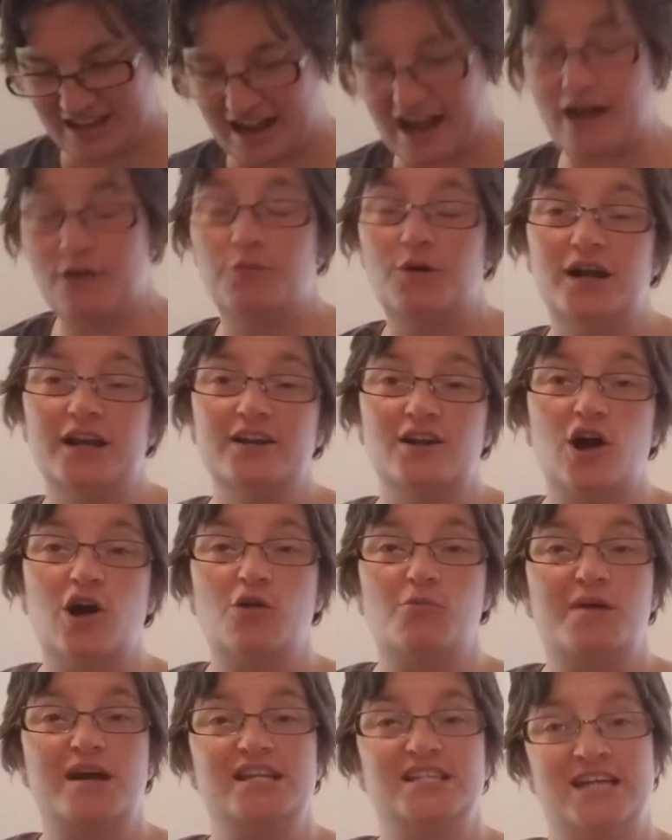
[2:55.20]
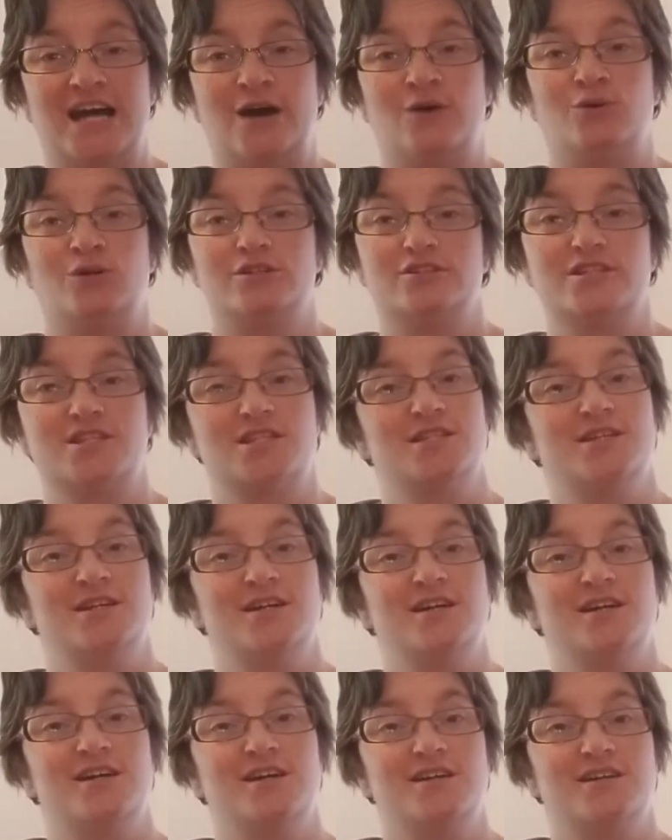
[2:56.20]
I wanted all my towels
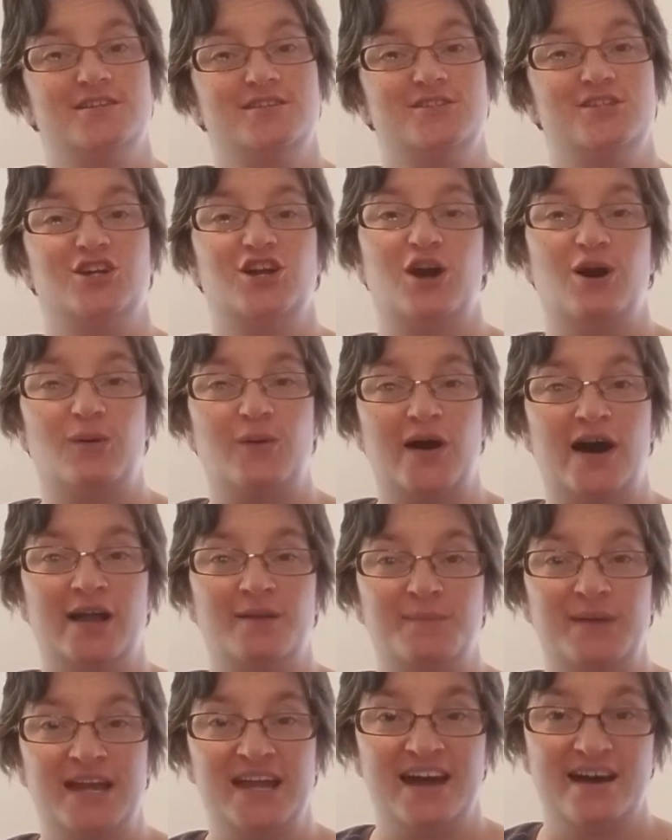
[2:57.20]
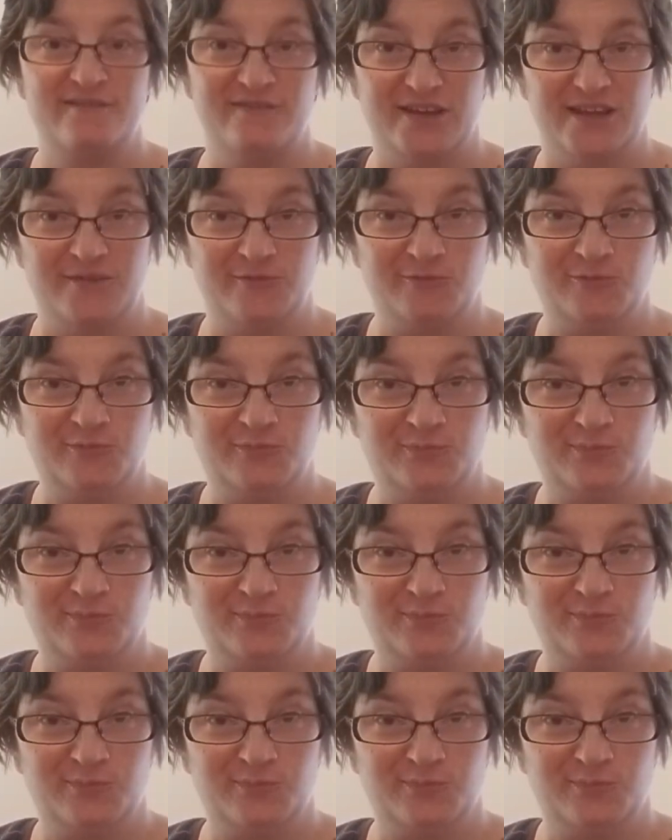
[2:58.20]
to go on my oven,